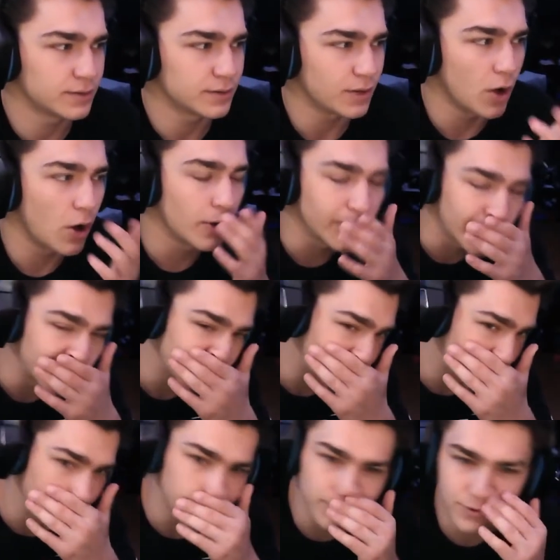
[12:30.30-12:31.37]
All her
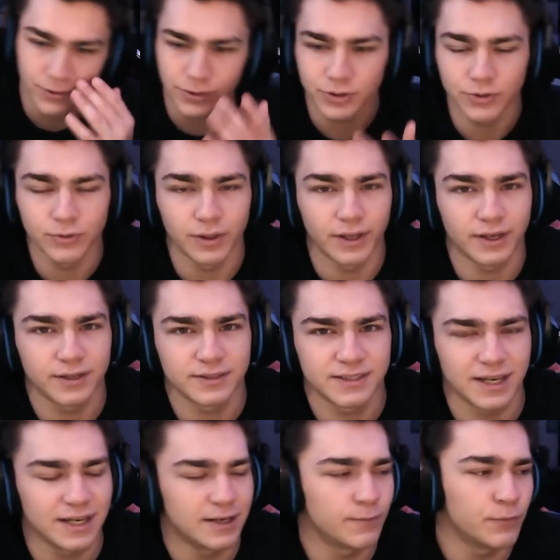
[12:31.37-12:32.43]
limbs were too, like,
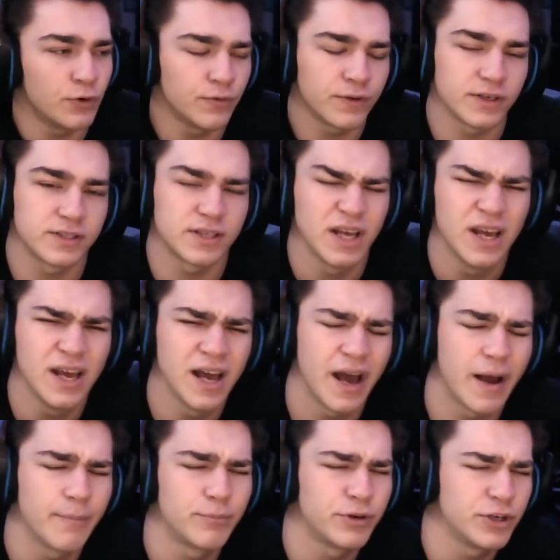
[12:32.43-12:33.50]
skinny to move. Because
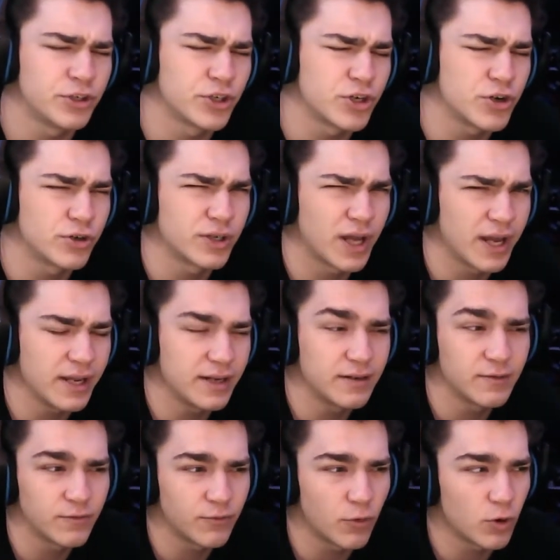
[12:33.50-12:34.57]
I'm pretty sure your
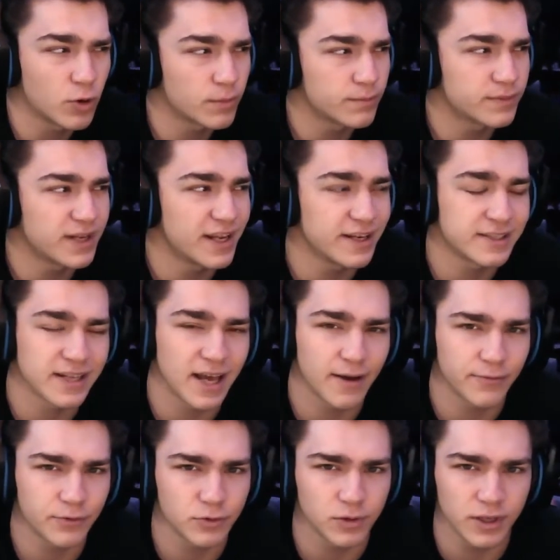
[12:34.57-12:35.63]
Titan form takes
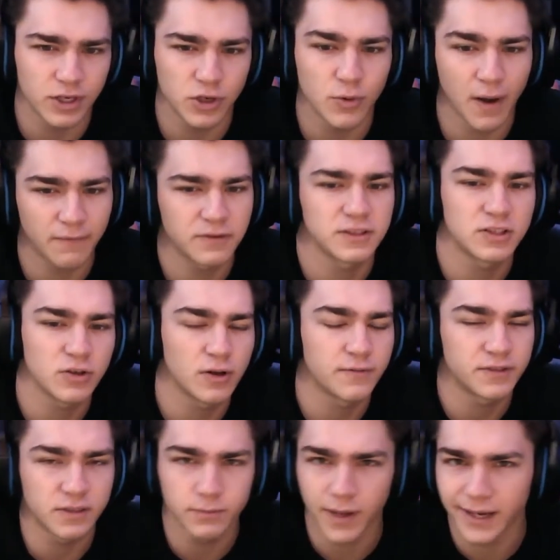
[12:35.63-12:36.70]
after. Like, you have to still have
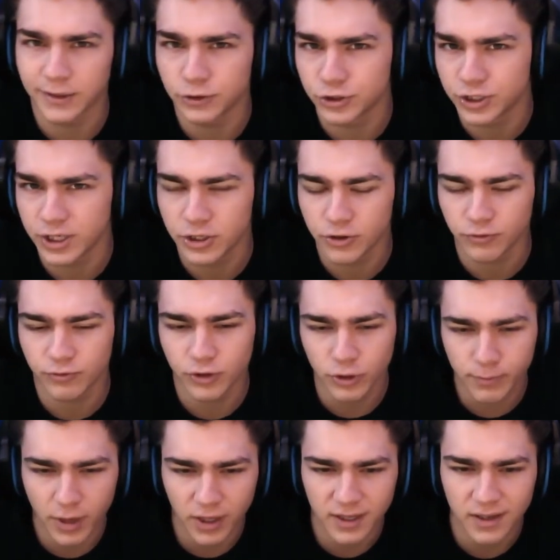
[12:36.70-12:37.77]
some energy in your real
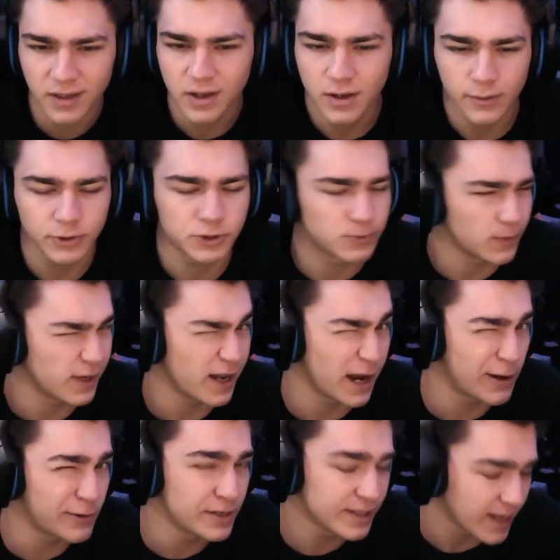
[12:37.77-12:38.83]
body, which is why
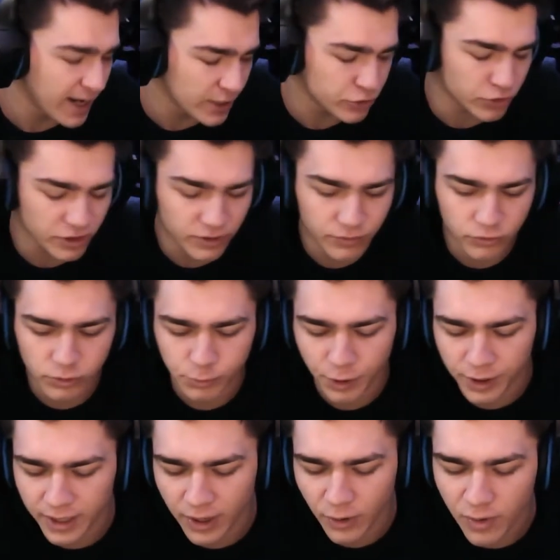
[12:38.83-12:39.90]
Eren can't transform right
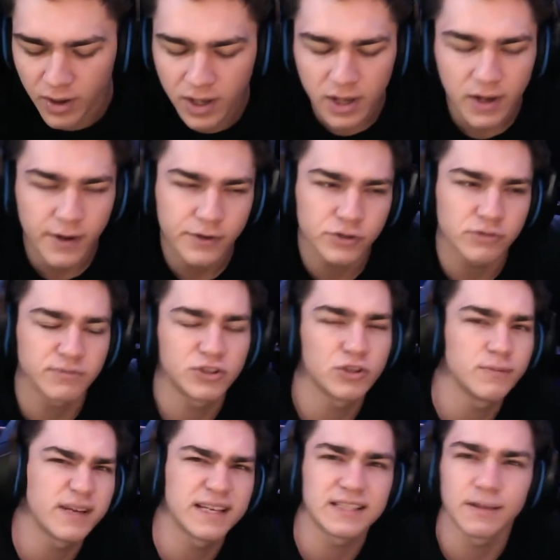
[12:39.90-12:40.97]
now. So I'm
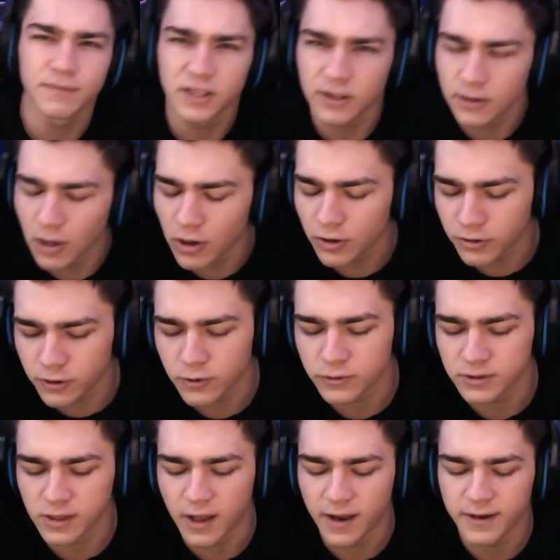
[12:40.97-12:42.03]
assuming it's something along
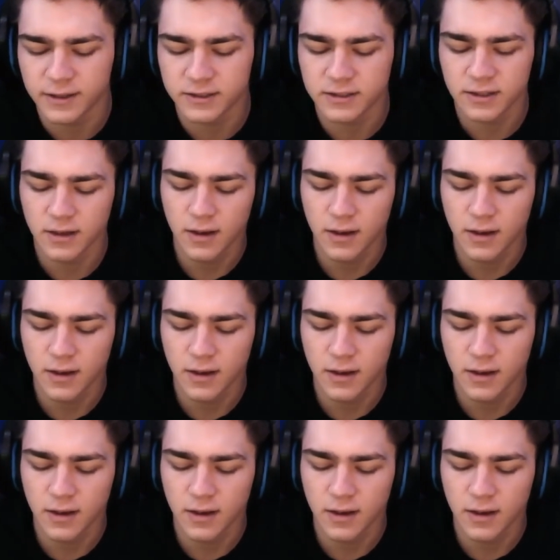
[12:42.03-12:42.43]
those lines.